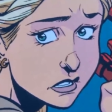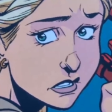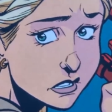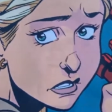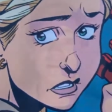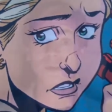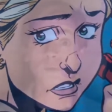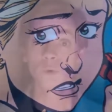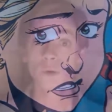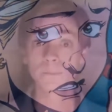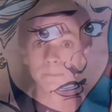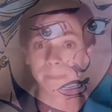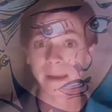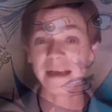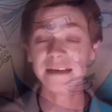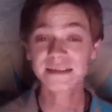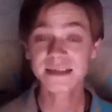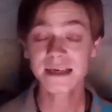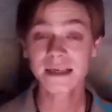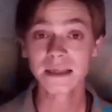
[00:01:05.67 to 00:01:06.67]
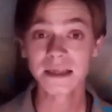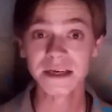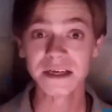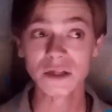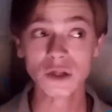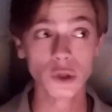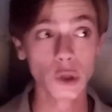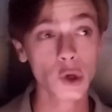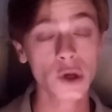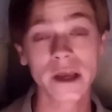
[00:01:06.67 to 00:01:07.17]
And so we're basically
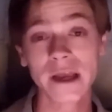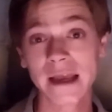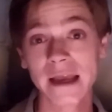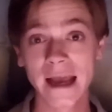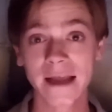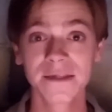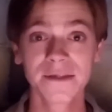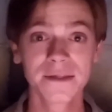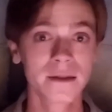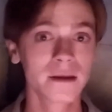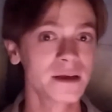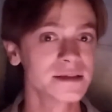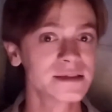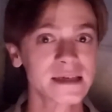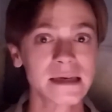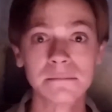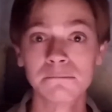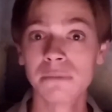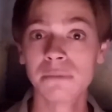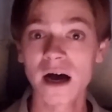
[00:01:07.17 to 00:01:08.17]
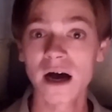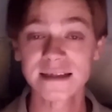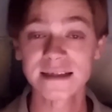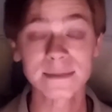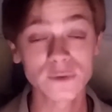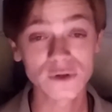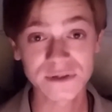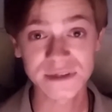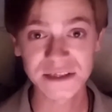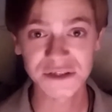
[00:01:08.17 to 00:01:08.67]
looking at this
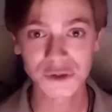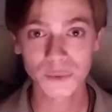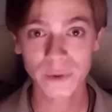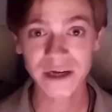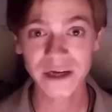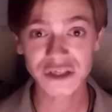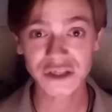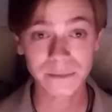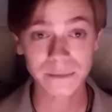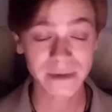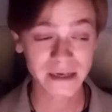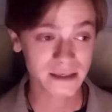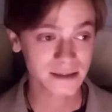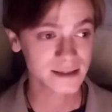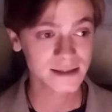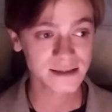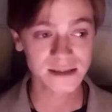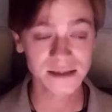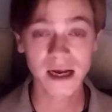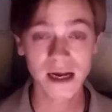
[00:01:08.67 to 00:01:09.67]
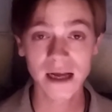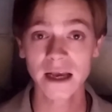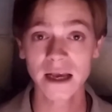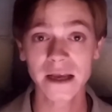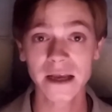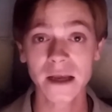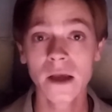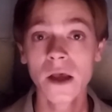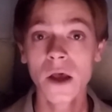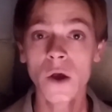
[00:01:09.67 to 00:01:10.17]
impossible situation, because it's not
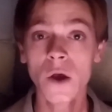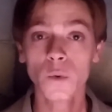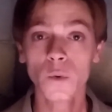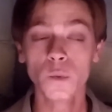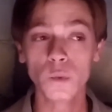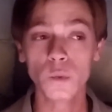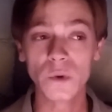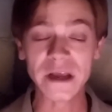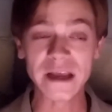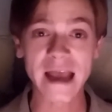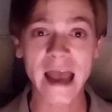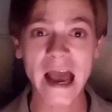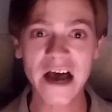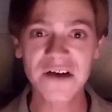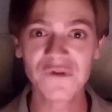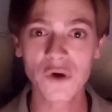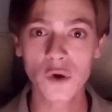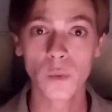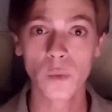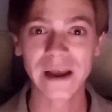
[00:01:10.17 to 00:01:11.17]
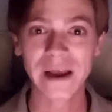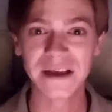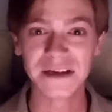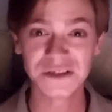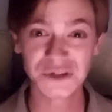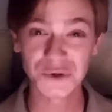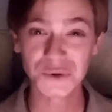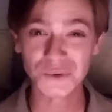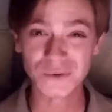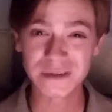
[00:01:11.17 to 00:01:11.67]
like we have a way
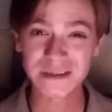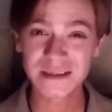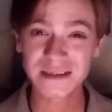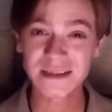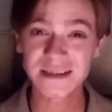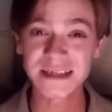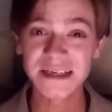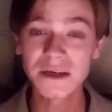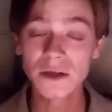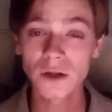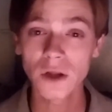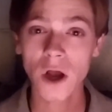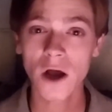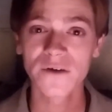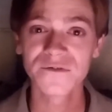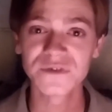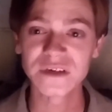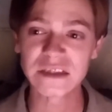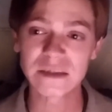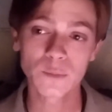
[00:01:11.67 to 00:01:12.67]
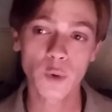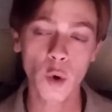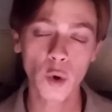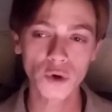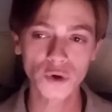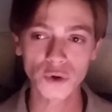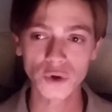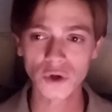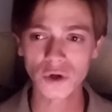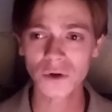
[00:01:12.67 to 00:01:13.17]
to seal off this
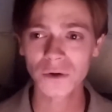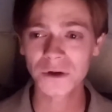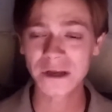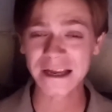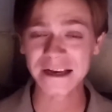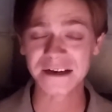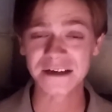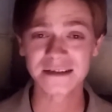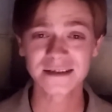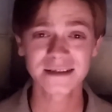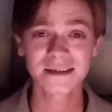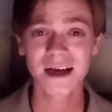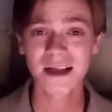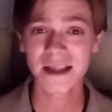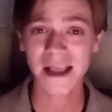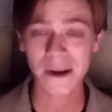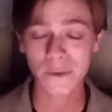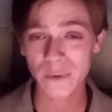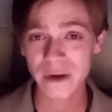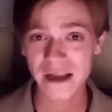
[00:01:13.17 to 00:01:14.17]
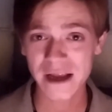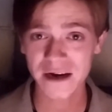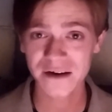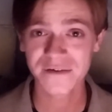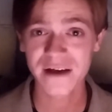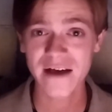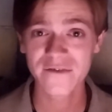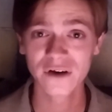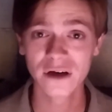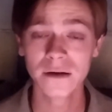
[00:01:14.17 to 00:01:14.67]
portal, and it's not like we kind of
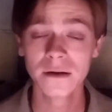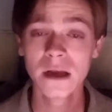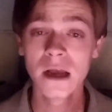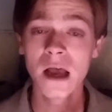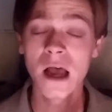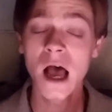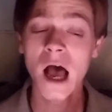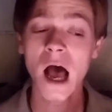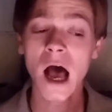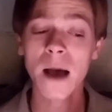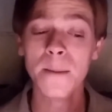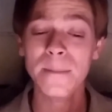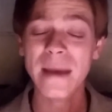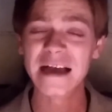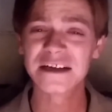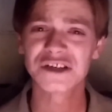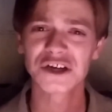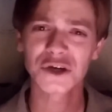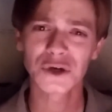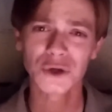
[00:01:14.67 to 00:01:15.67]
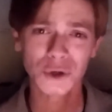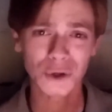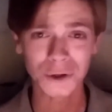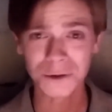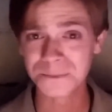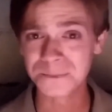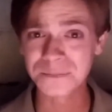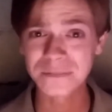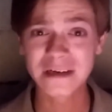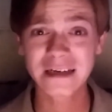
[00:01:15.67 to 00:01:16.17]
have a
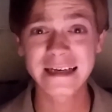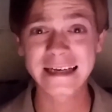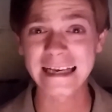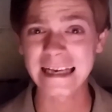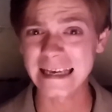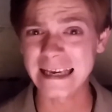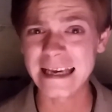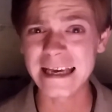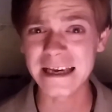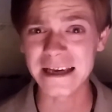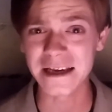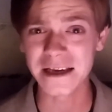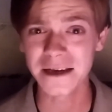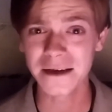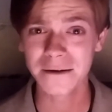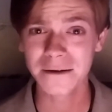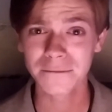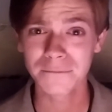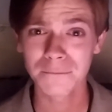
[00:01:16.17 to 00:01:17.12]
magical key.